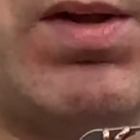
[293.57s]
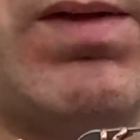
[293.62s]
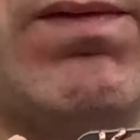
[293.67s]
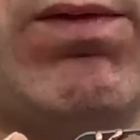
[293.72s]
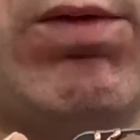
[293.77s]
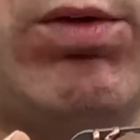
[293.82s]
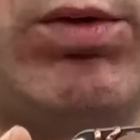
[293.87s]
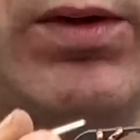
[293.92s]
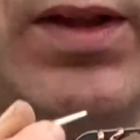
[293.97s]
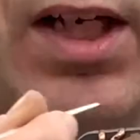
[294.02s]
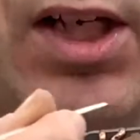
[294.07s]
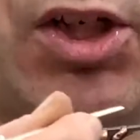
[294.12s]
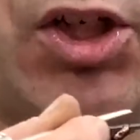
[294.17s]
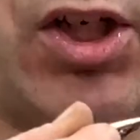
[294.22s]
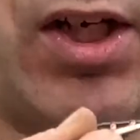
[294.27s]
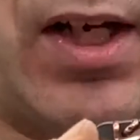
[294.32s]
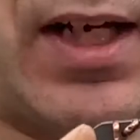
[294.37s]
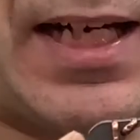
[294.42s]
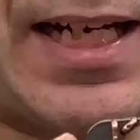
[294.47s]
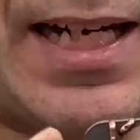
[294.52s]
voltage
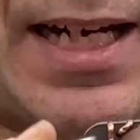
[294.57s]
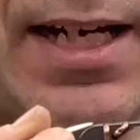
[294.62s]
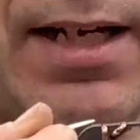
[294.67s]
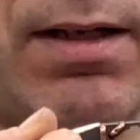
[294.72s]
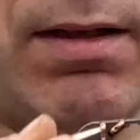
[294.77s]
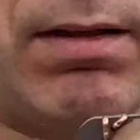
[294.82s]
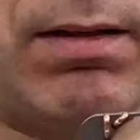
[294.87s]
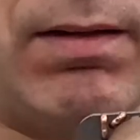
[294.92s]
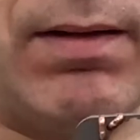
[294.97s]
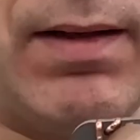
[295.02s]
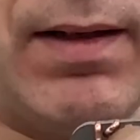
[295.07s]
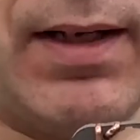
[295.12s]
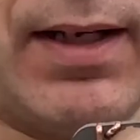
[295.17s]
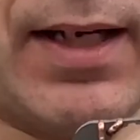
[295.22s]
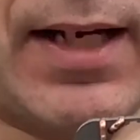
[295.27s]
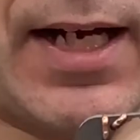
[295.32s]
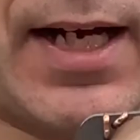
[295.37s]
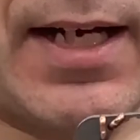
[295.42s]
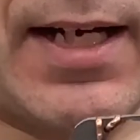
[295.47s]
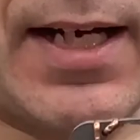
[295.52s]
here
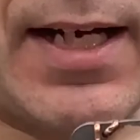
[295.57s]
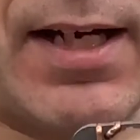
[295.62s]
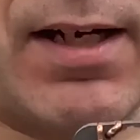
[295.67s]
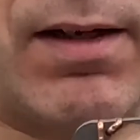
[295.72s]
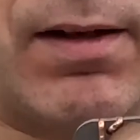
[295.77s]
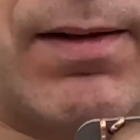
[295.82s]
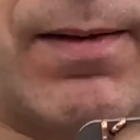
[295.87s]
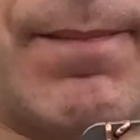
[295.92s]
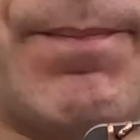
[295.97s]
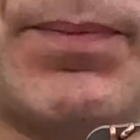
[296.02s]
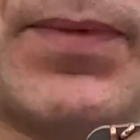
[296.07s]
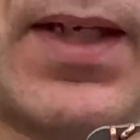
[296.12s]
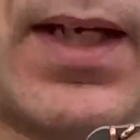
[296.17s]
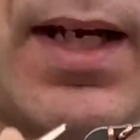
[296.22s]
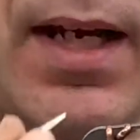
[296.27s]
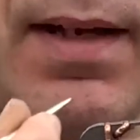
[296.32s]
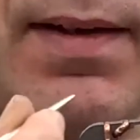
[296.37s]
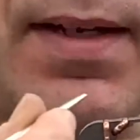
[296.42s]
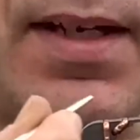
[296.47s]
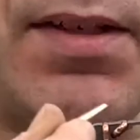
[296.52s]
and here.
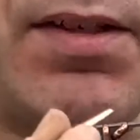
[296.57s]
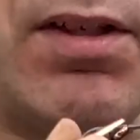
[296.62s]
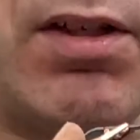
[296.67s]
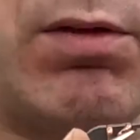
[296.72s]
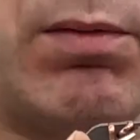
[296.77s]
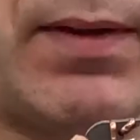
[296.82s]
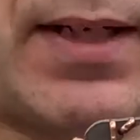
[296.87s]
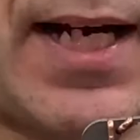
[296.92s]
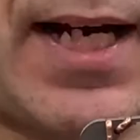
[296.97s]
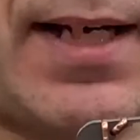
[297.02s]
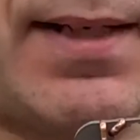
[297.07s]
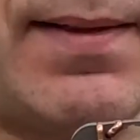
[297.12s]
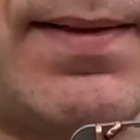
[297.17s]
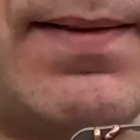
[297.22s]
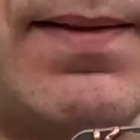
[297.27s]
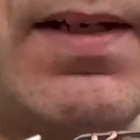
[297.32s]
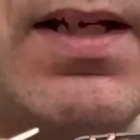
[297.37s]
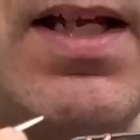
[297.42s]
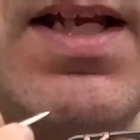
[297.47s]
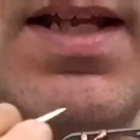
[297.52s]
And this creates
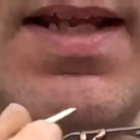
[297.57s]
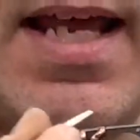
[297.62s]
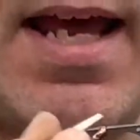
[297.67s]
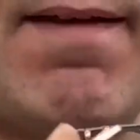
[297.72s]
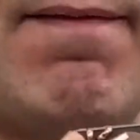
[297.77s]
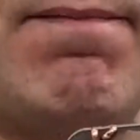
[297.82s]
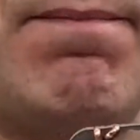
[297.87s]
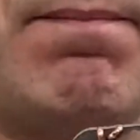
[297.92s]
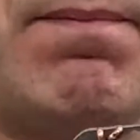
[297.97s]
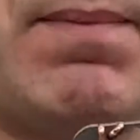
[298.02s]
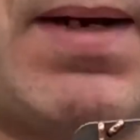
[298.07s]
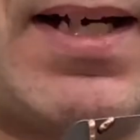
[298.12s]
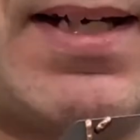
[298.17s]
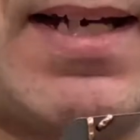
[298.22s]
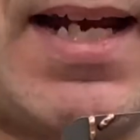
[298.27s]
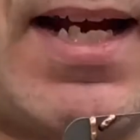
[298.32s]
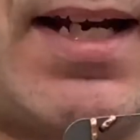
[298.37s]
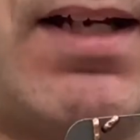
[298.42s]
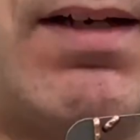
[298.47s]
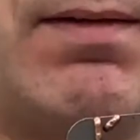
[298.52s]
that
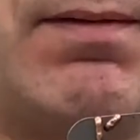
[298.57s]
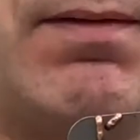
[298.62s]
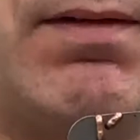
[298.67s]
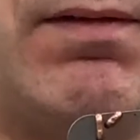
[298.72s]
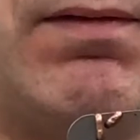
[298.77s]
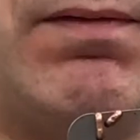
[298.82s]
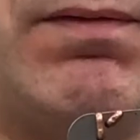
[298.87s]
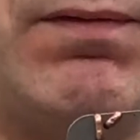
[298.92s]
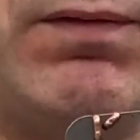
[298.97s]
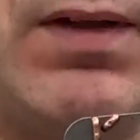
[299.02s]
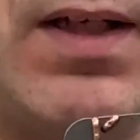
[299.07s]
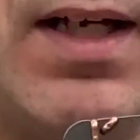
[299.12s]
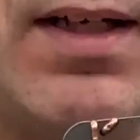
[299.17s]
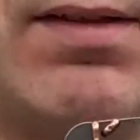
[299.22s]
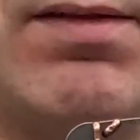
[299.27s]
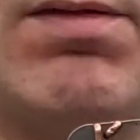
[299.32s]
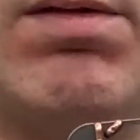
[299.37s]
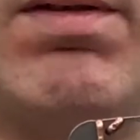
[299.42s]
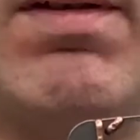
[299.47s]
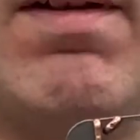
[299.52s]
magnetic flux or a